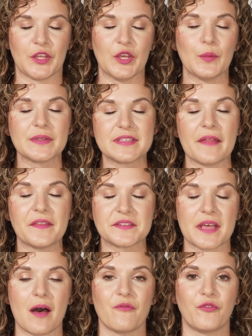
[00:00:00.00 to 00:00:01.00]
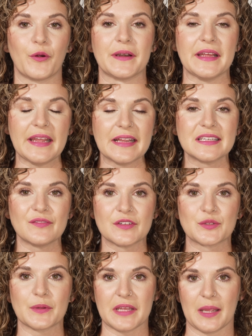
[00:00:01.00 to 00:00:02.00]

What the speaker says: You would set this up for an individual